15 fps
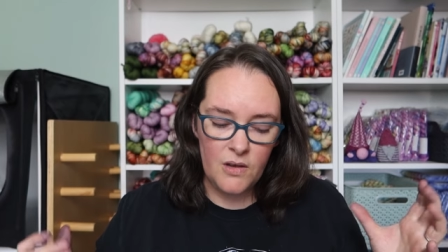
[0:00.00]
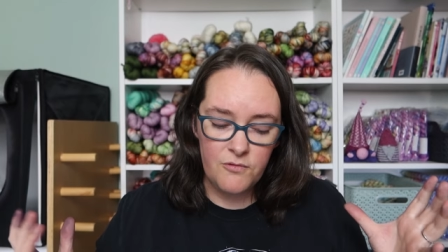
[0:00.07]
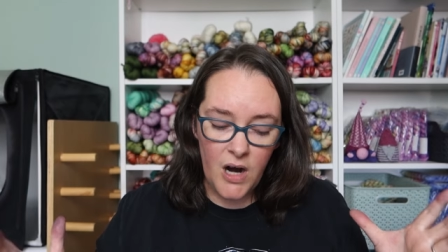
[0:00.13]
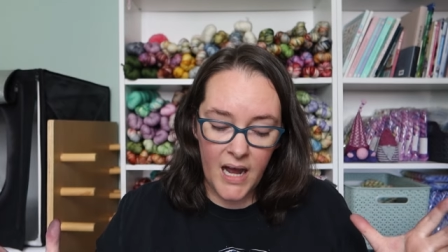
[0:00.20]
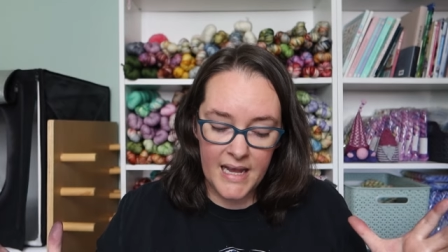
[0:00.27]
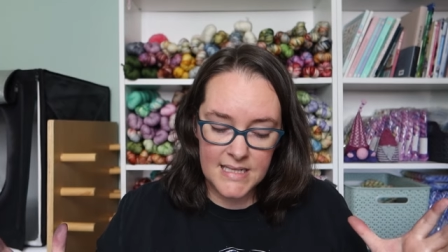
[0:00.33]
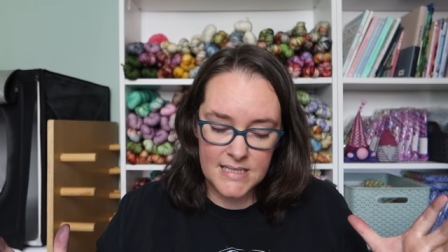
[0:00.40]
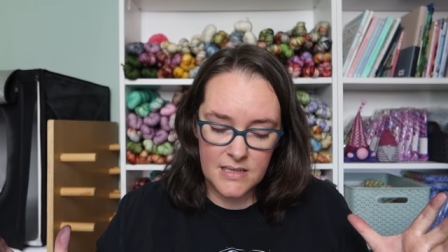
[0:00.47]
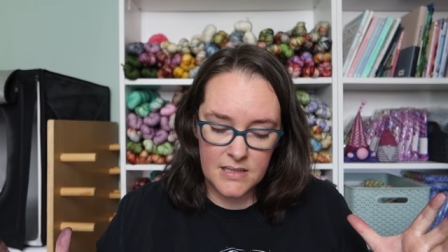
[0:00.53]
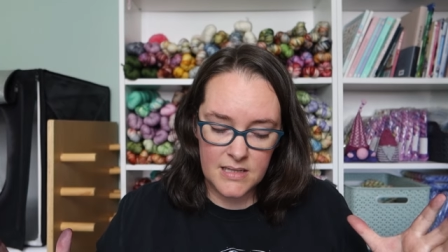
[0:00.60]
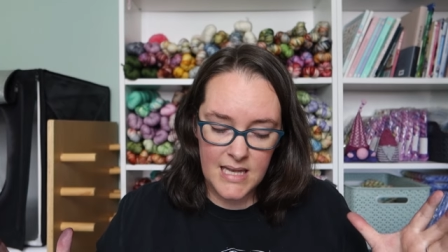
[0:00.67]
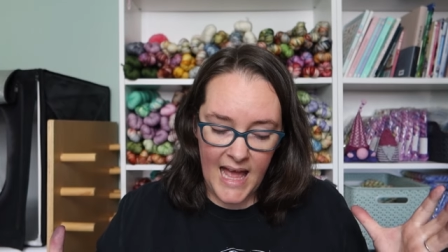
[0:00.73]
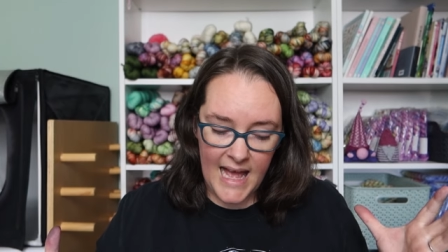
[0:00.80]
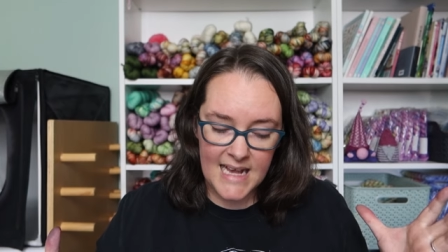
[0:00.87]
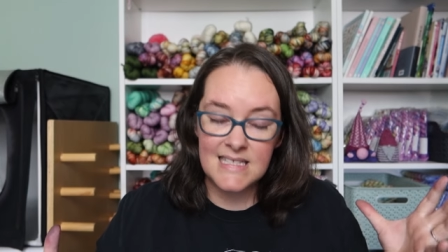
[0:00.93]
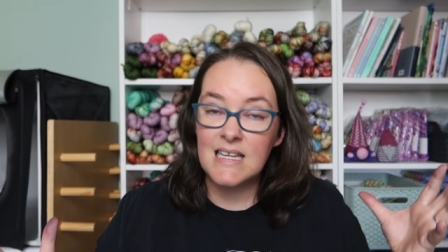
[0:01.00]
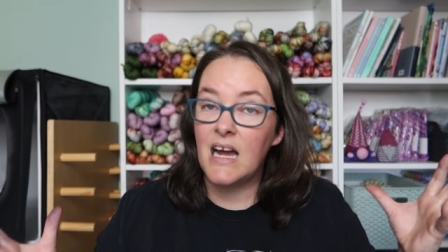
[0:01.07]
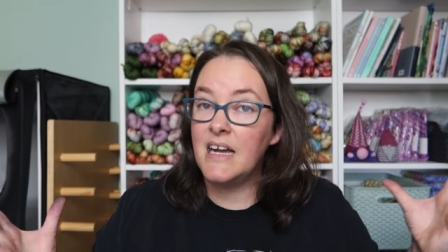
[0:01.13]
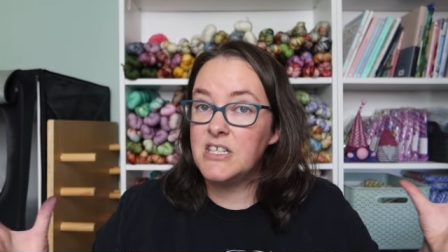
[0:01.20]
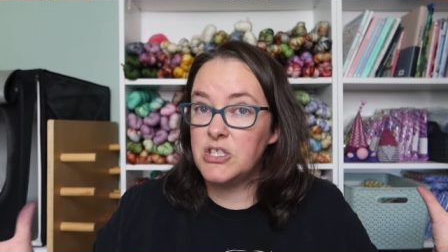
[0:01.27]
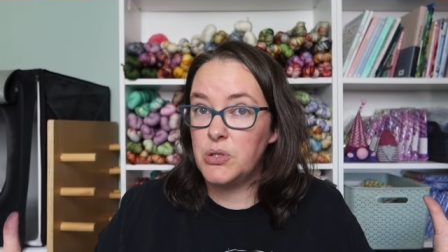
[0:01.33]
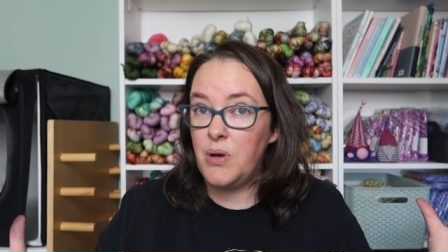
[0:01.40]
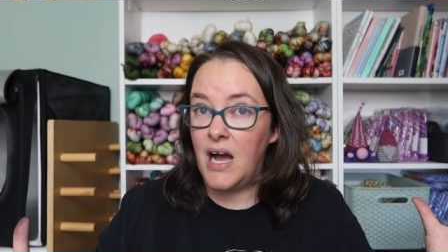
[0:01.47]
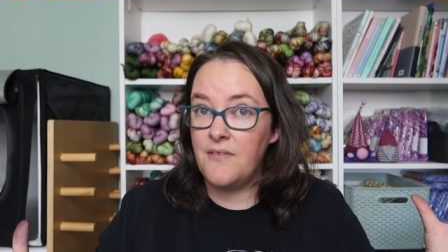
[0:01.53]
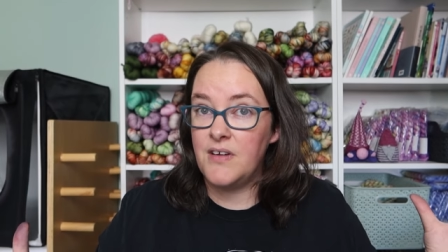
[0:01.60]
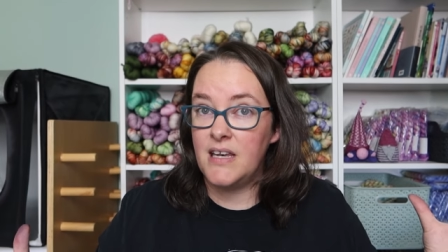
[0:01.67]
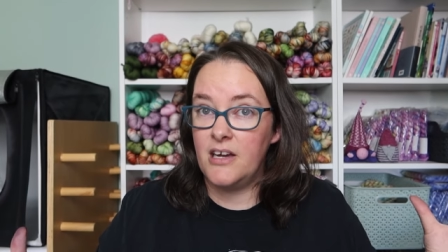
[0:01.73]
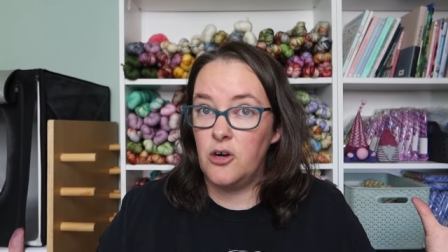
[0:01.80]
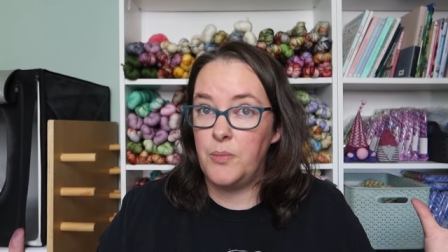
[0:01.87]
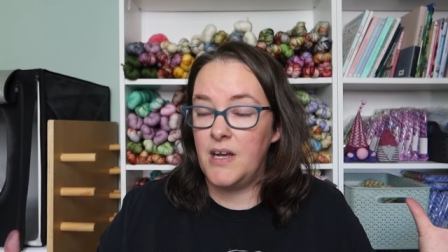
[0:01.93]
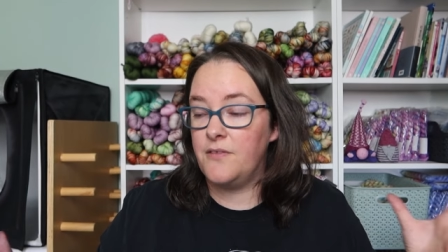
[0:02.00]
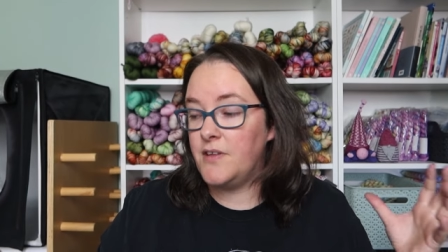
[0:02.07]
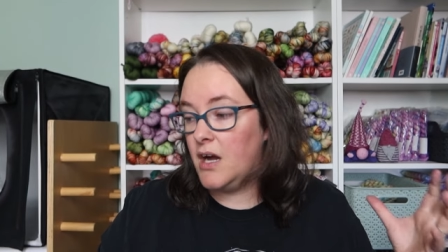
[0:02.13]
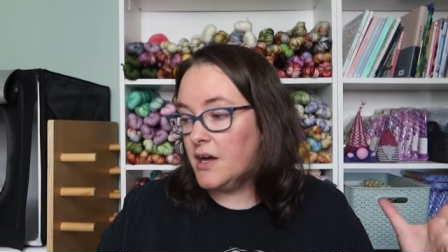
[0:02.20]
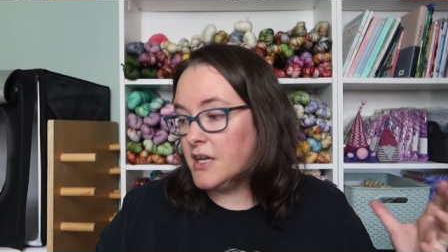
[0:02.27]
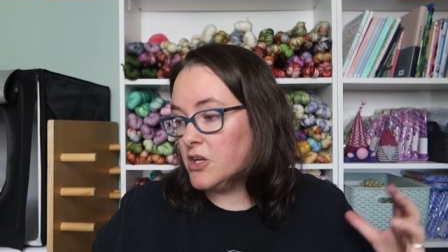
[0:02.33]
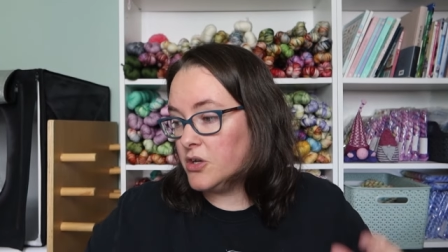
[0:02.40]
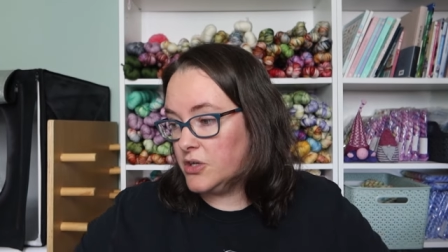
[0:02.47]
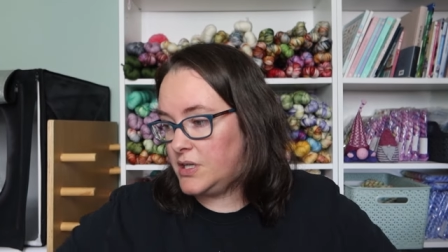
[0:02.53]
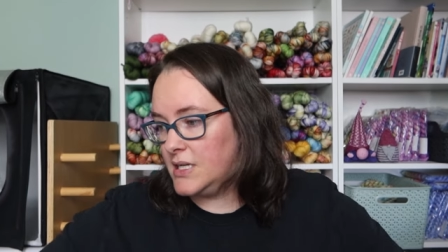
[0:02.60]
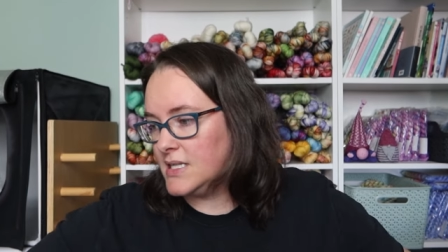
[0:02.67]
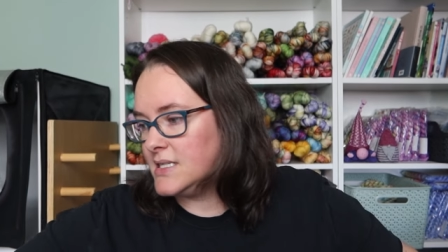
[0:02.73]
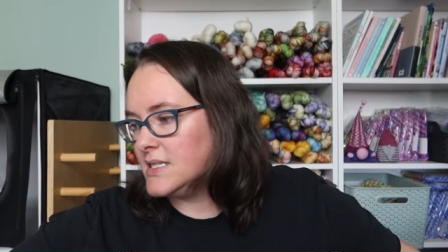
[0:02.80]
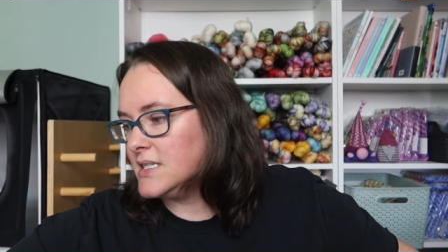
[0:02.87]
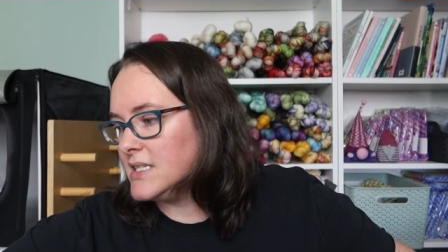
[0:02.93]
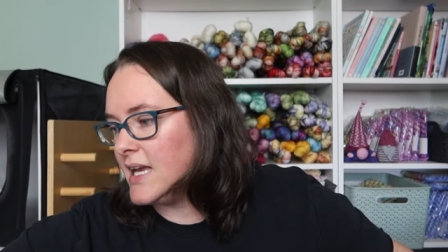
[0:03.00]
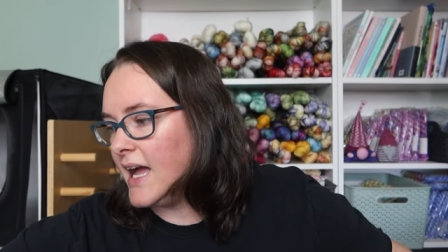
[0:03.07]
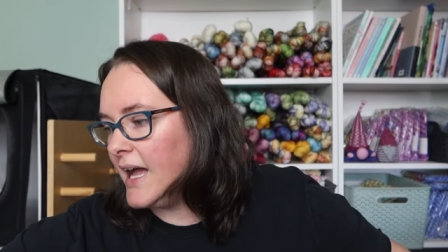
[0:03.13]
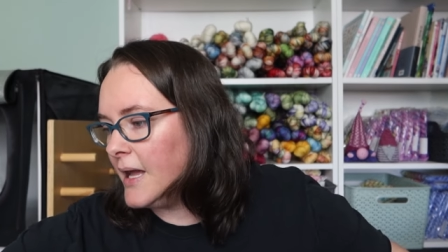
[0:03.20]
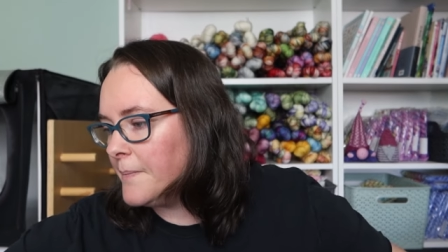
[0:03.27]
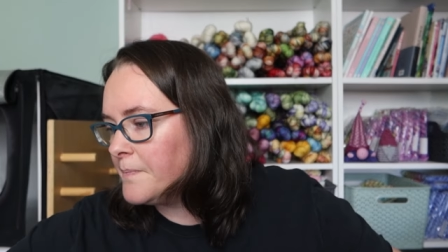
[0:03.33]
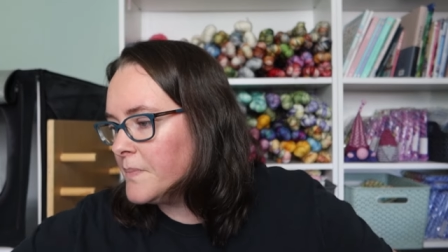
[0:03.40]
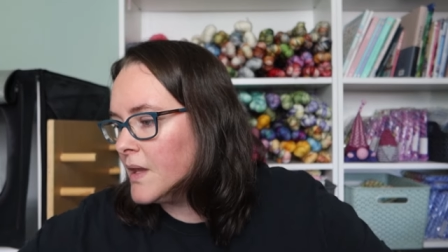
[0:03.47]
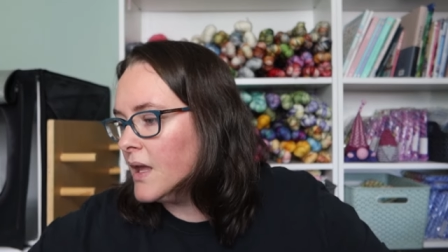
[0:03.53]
Right, next, I do have a little bit of yarny goodness to share.